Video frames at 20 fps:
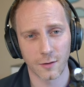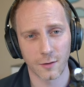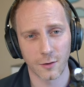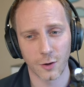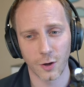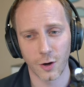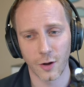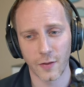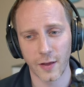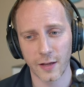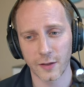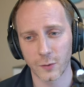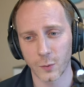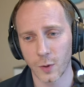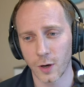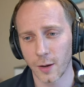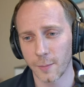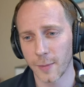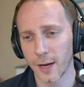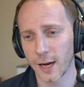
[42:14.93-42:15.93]
You know, and that's
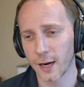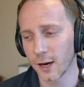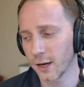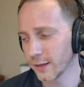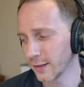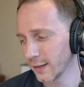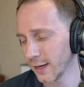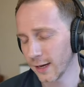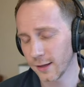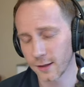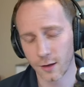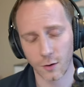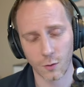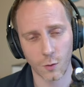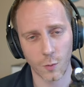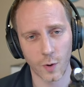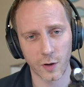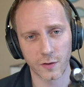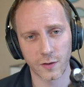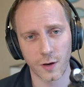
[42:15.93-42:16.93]
what I mean. I stayed there
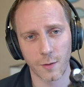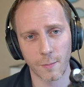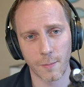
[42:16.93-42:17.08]
almost an